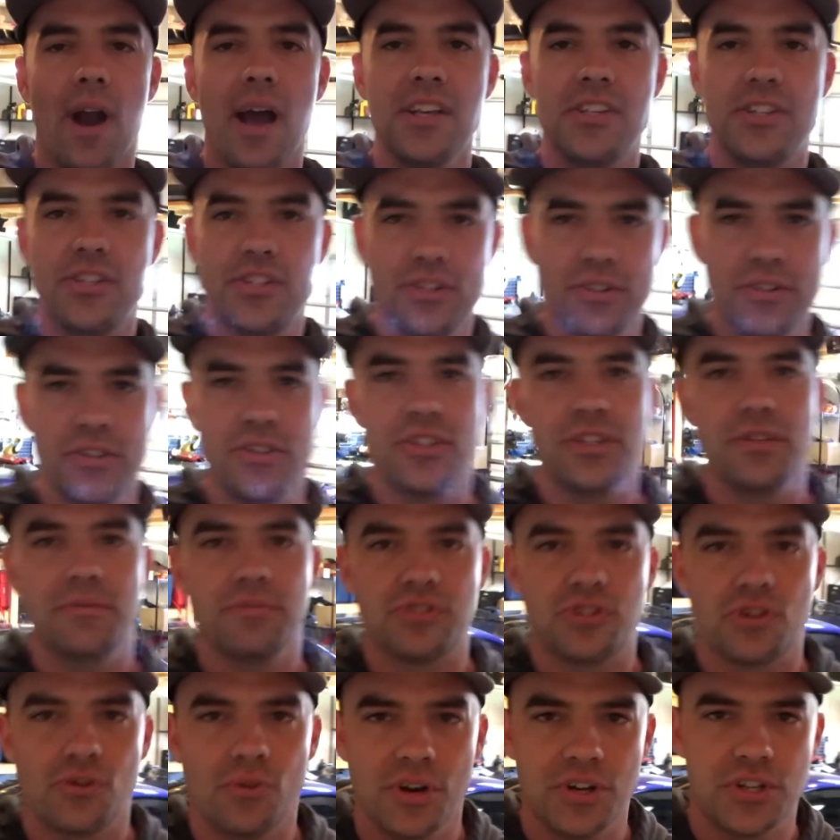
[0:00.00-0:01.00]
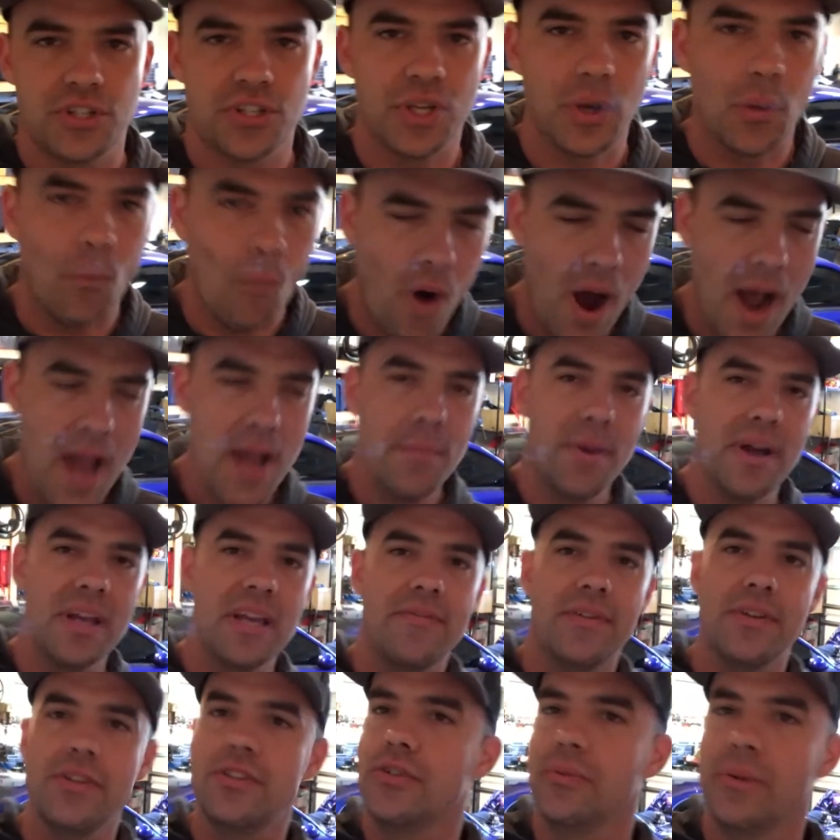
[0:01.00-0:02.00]
I seriously was questioning, why am I
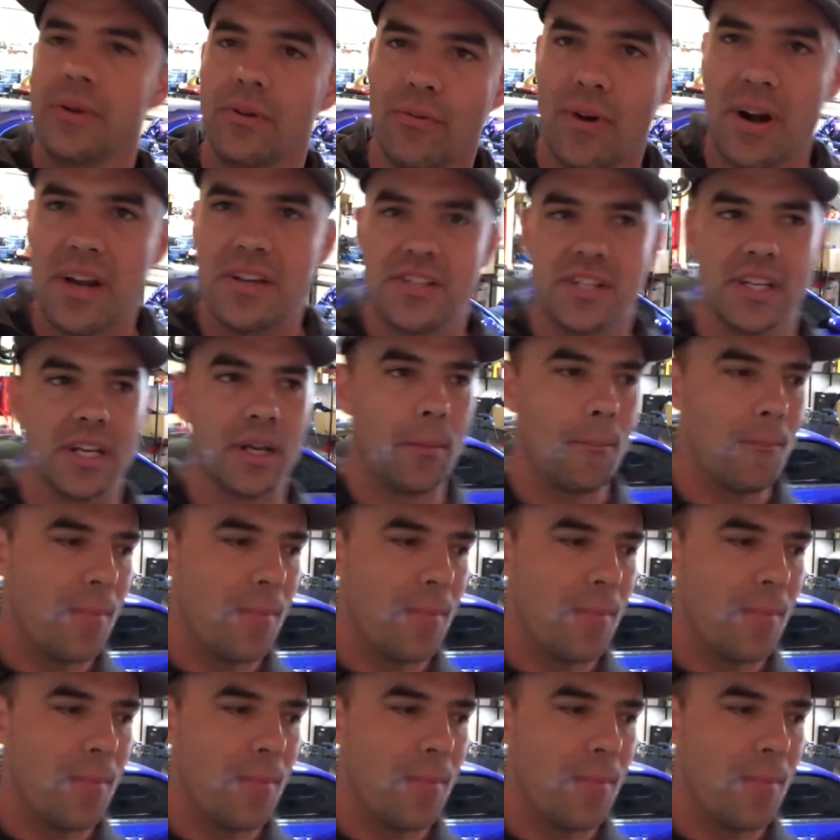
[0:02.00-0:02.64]
even doing racing?